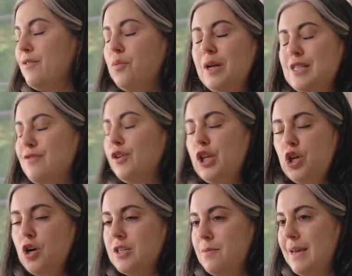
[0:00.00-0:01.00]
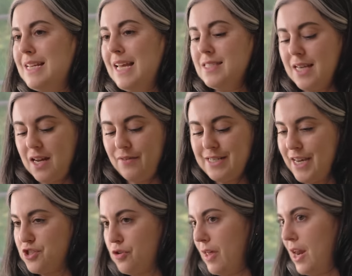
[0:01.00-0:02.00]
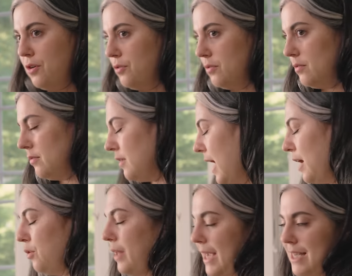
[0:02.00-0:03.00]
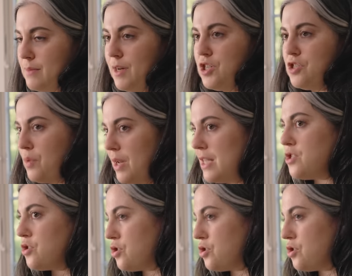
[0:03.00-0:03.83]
even when it's fully cooked, it maintains a kind of a texture that I don't I don't like as much as when it's